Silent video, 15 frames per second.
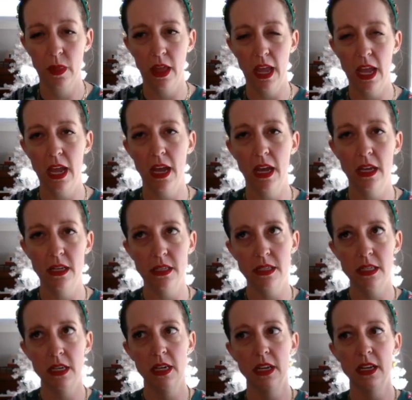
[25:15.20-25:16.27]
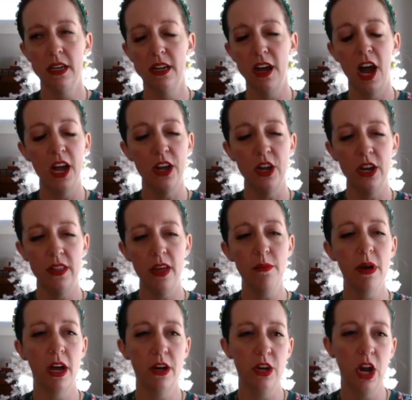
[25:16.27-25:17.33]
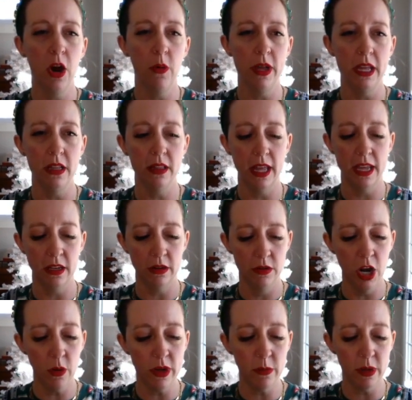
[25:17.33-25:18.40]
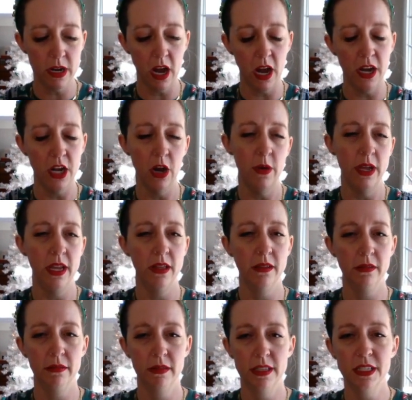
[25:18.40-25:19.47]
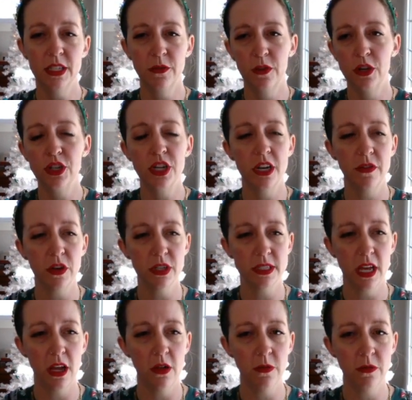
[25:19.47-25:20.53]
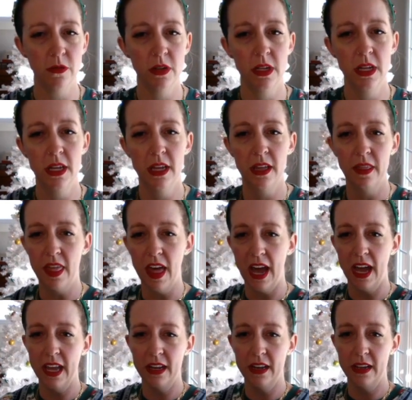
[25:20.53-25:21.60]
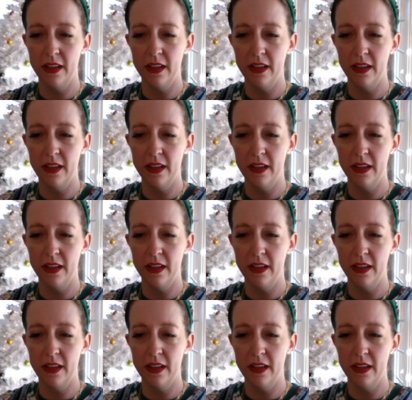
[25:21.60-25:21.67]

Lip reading: And not knowing, like knowing but not knowing. This is a version of yourself that